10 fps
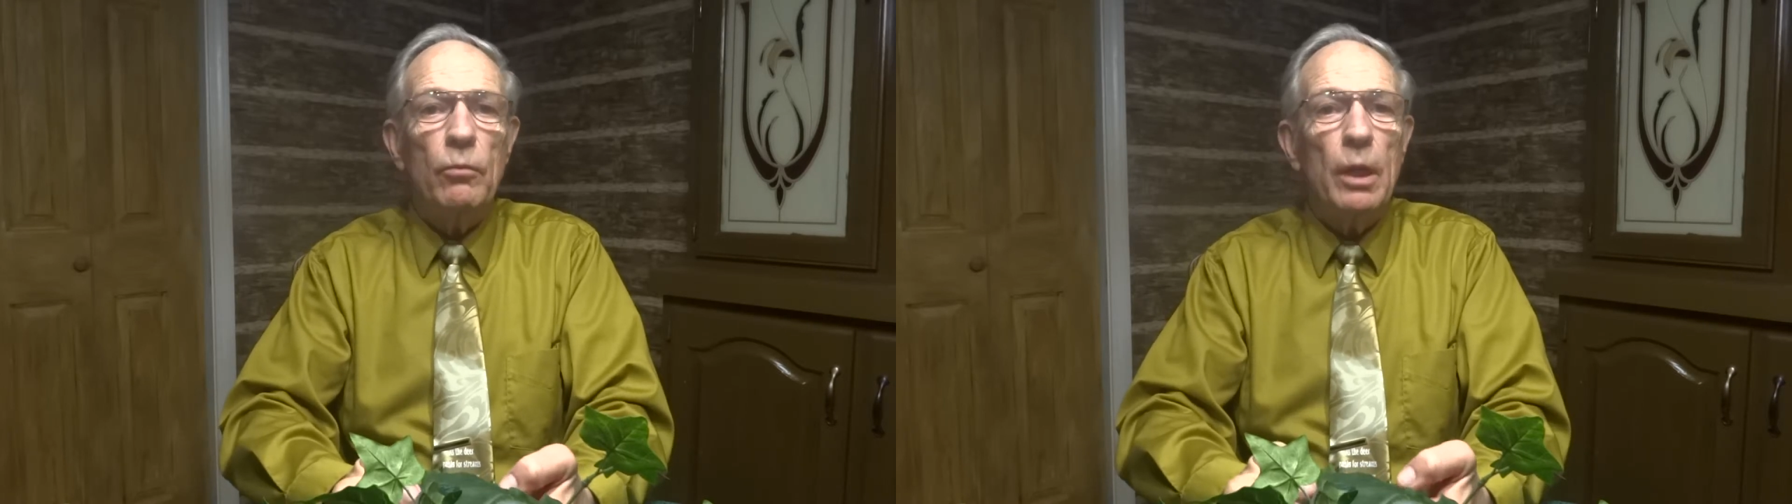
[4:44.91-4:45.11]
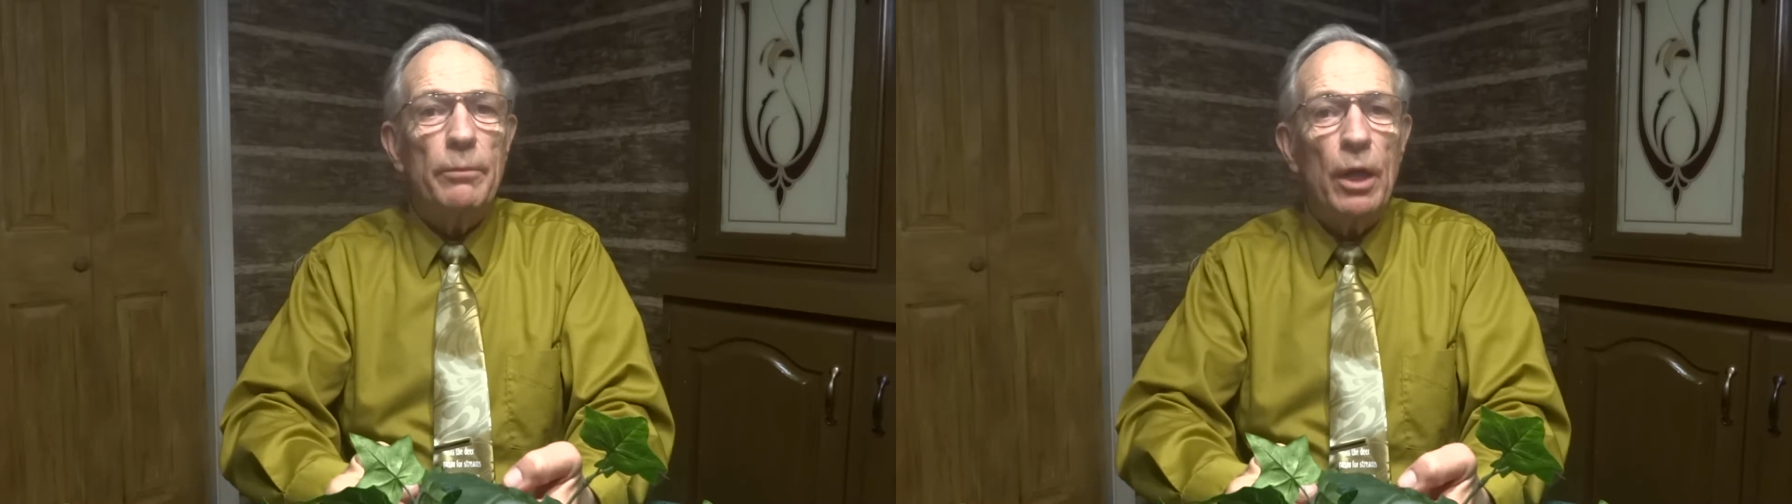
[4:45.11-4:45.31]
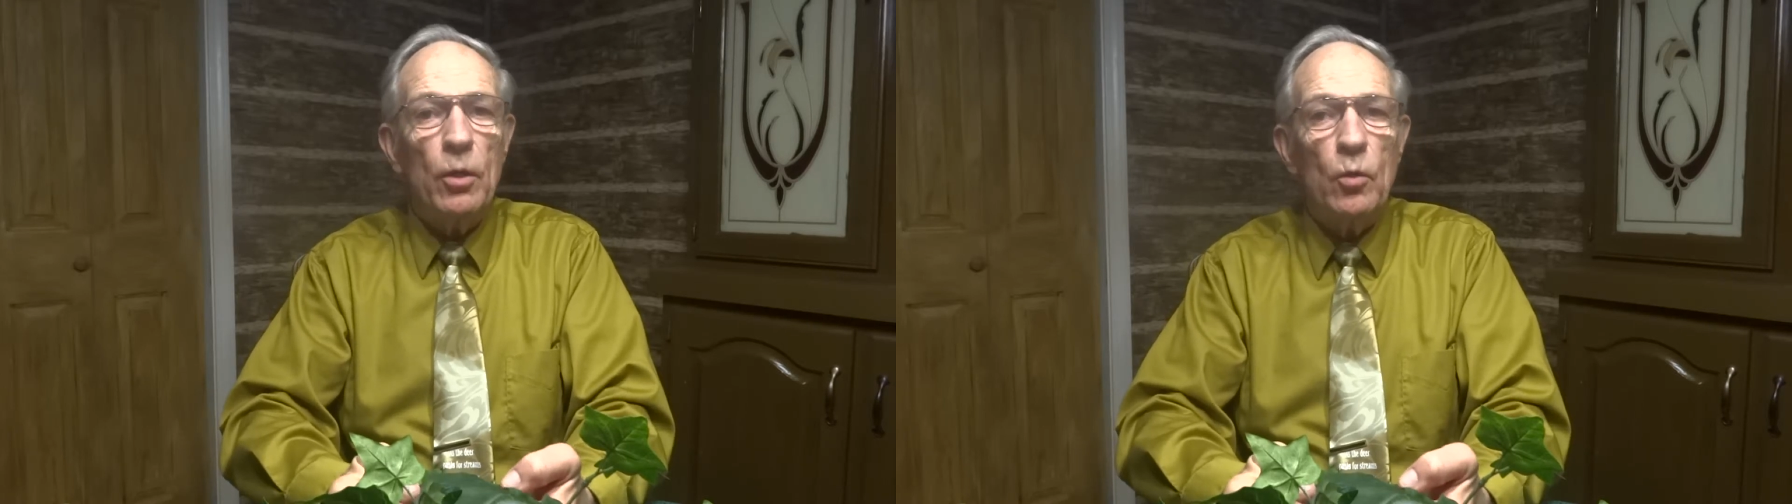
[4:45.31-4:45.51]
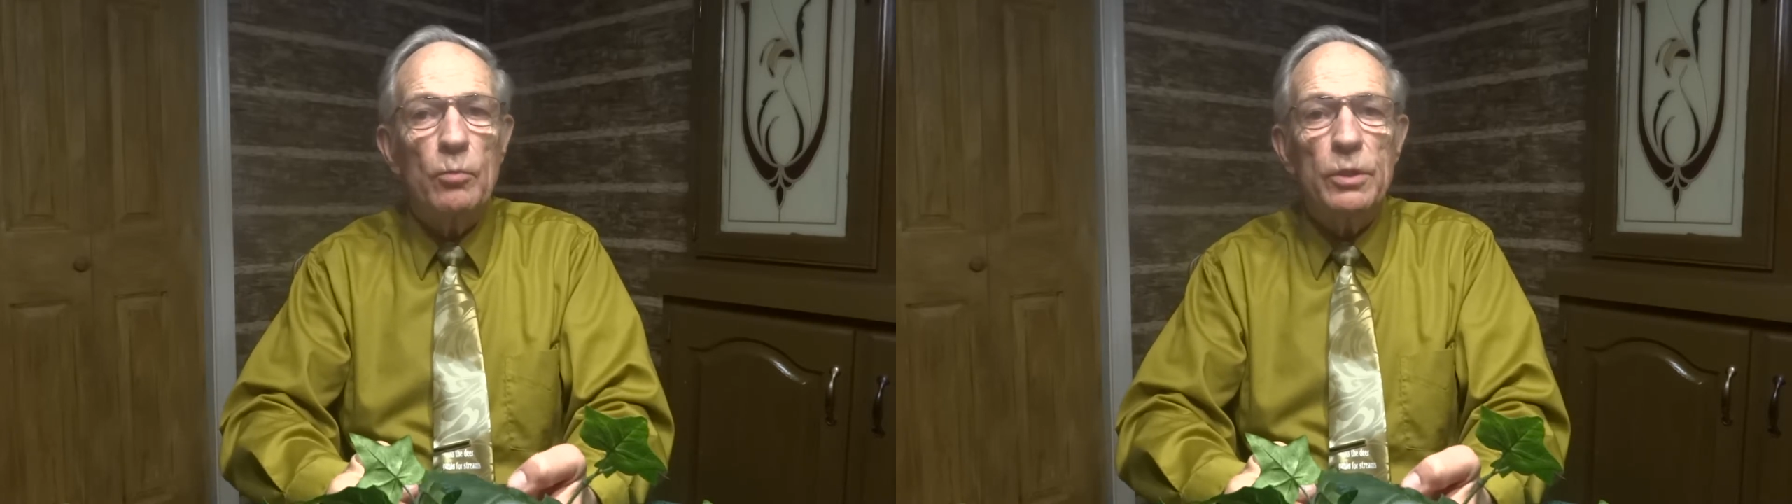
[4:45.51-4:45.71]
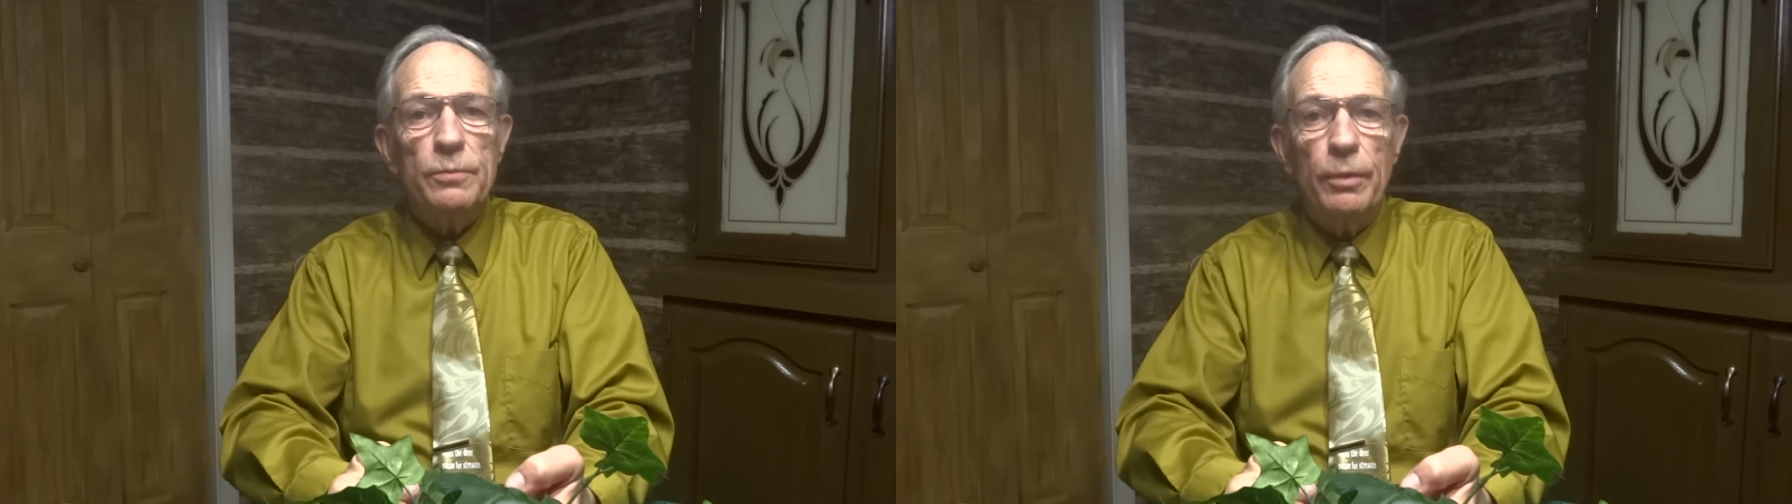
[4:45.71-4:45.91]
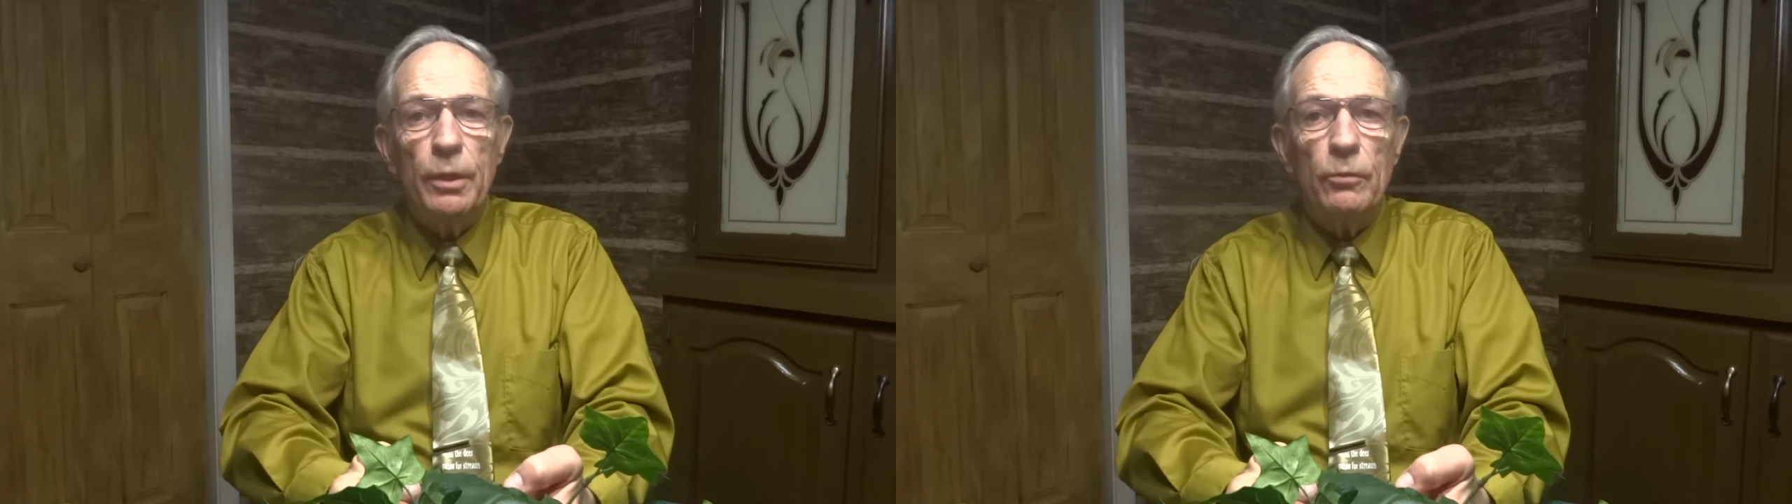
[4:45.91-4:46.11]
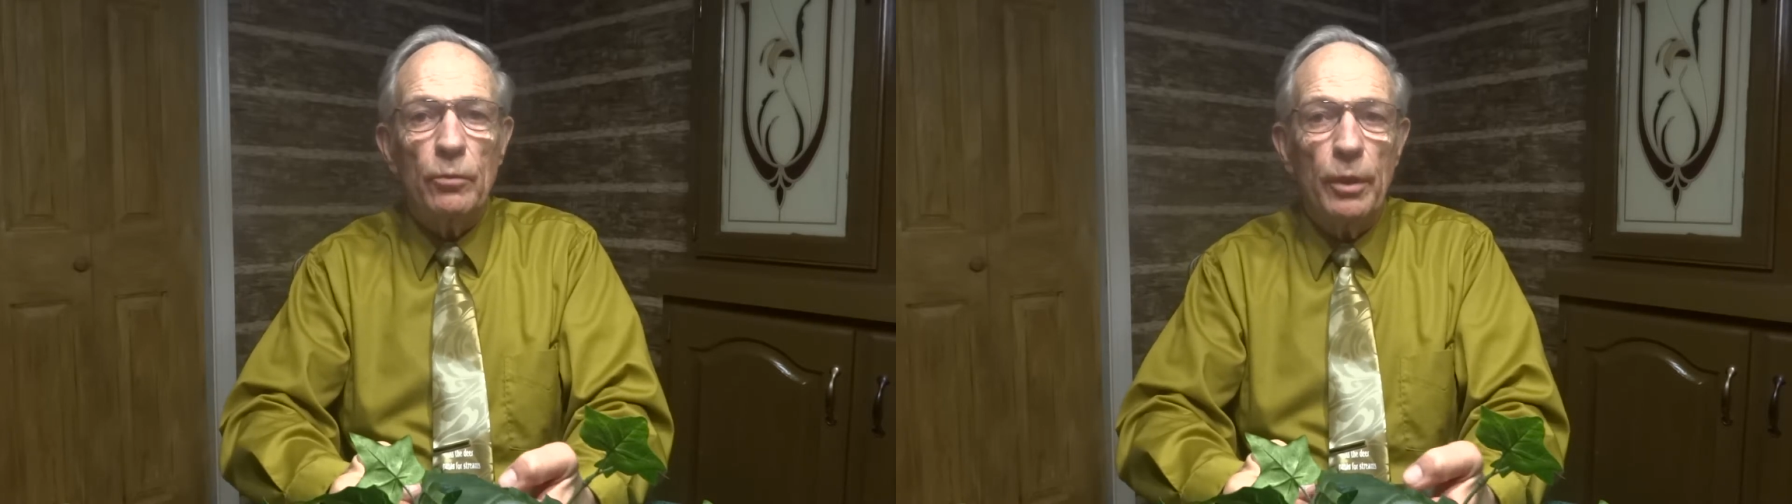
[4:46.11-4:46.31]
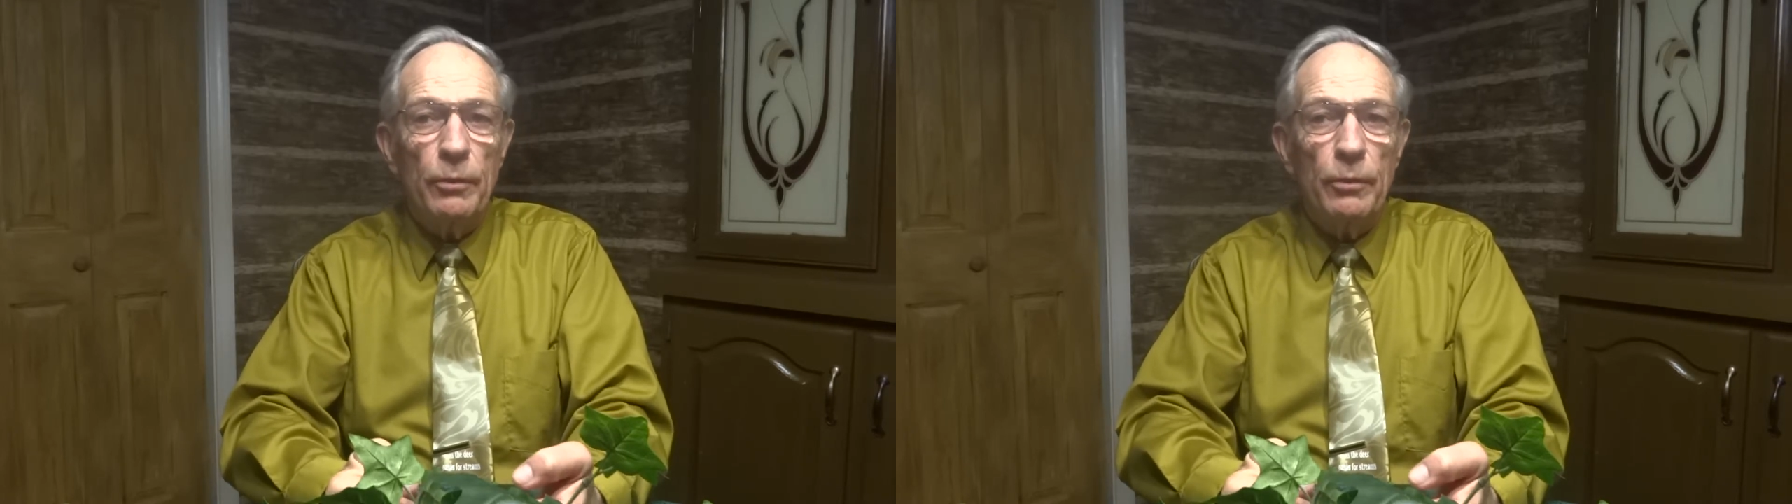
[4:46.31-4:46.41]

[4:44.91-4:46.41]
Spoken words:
while my home is being